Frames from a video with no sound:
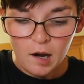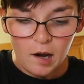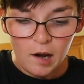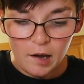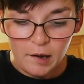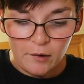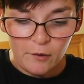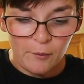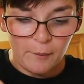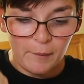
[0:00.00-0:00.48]

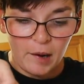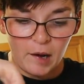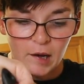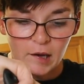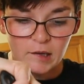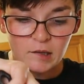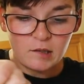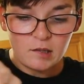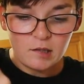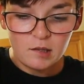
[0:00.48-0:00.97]
I don't
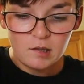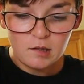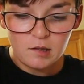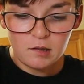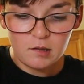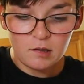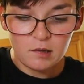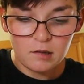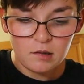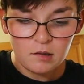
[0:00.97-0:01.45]
mind.
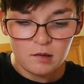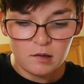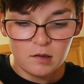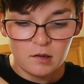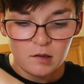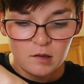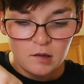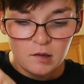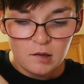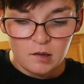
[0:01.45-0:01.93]

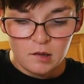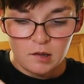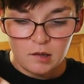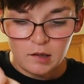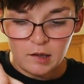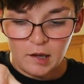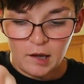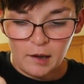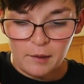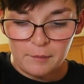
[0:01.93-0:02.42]

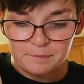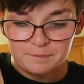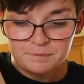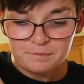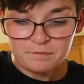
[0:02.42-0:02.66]
Okay.